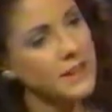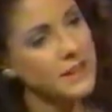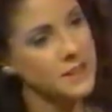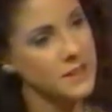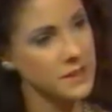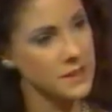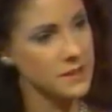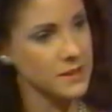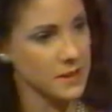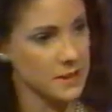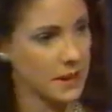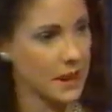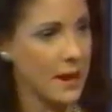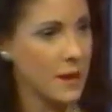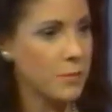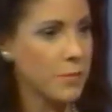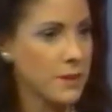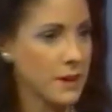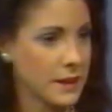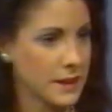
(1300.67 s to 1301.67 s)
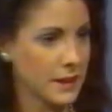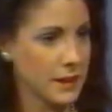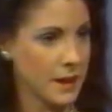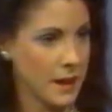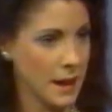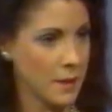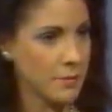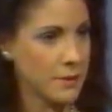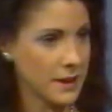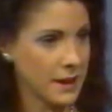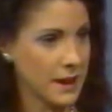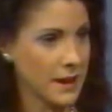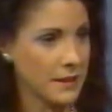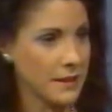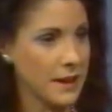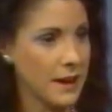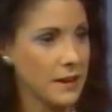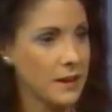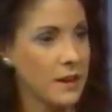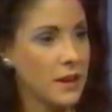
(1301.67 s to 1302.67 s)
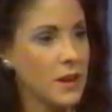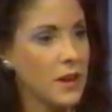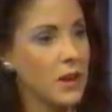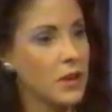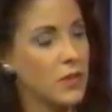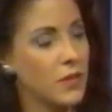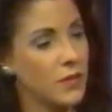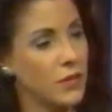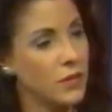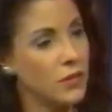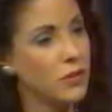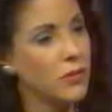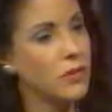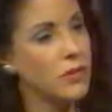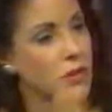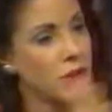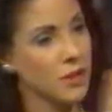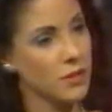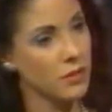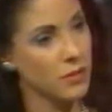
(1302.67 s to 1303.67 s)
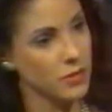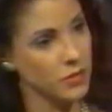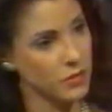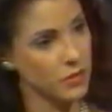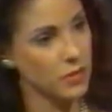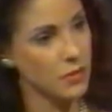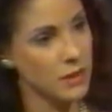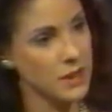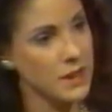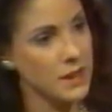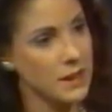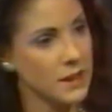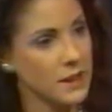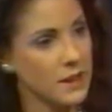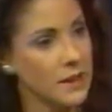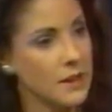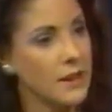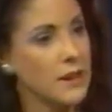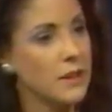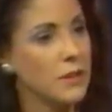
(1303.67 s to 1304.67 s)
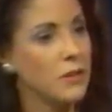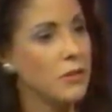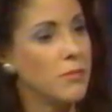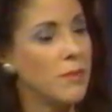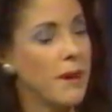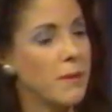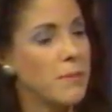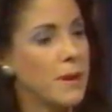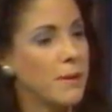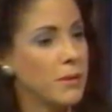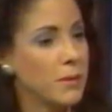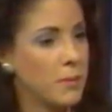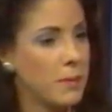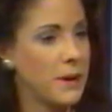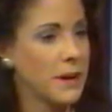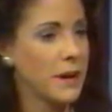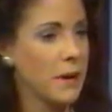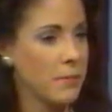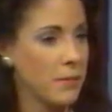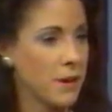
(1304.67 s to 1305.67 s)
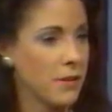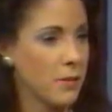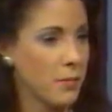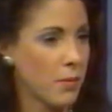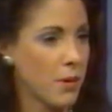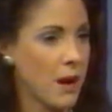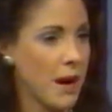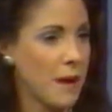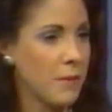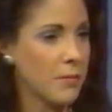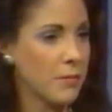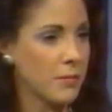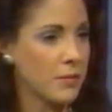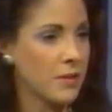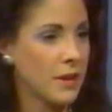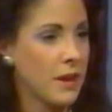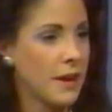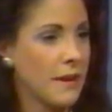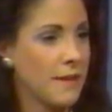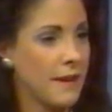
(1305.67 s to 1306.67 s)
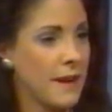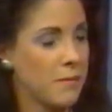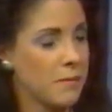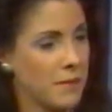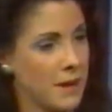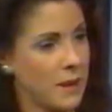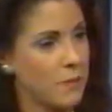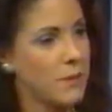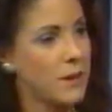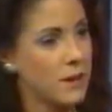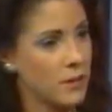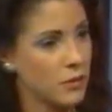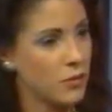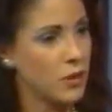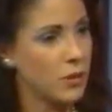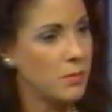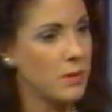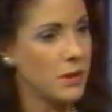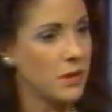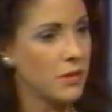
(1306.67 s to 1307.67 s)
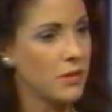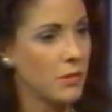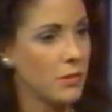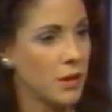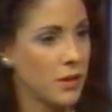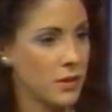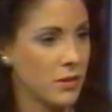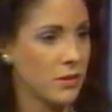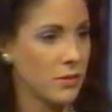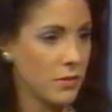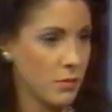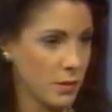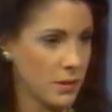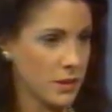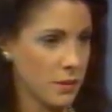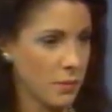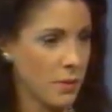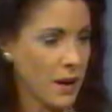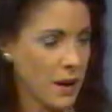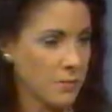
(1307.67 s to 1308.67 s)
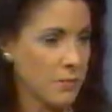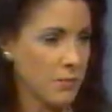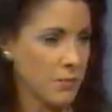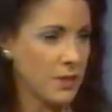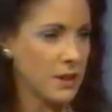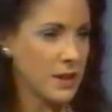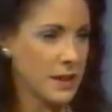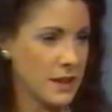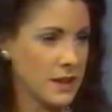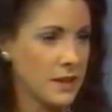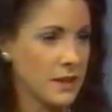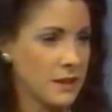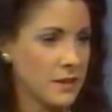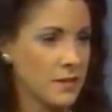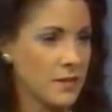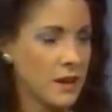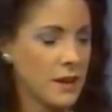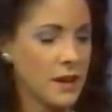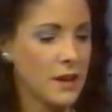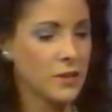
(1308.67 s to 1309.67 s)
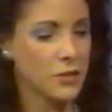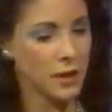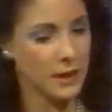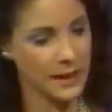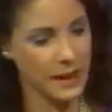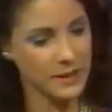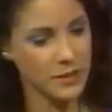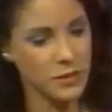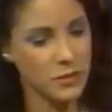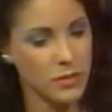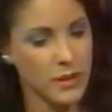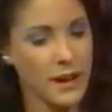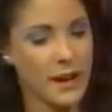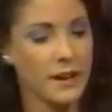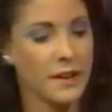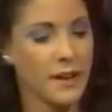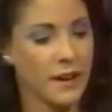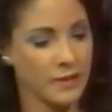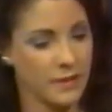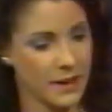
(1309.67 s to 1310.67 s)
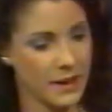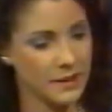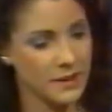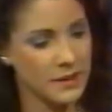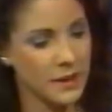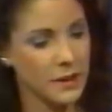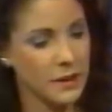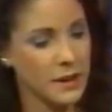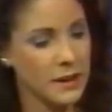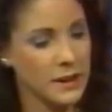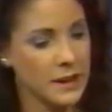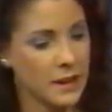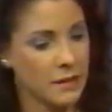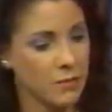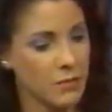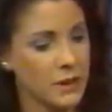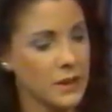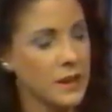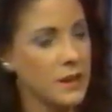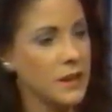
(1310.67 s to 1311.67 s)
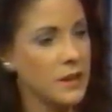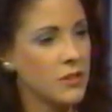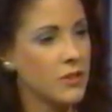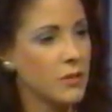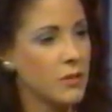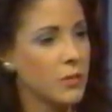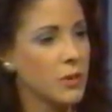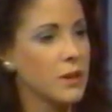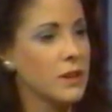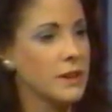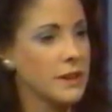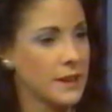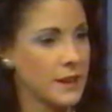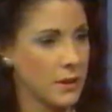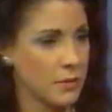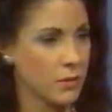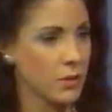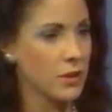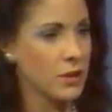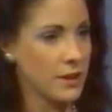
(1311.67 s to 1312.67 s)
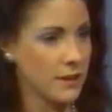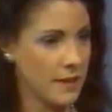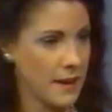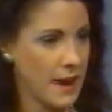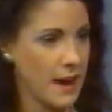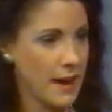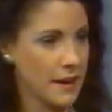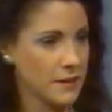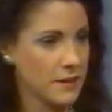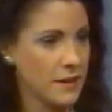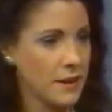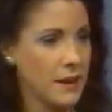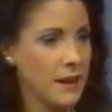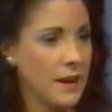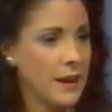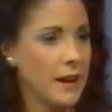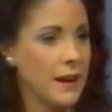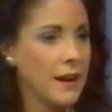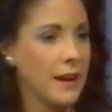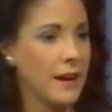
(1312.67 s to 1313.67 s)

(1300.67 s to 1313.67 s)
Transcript: All kinds of things can complicate that. So if you do a general screening, you may be able to pick up other problems that may be contributing to what the problem really is. So I like to do that. I find an area that really needs the work, and then I work on that.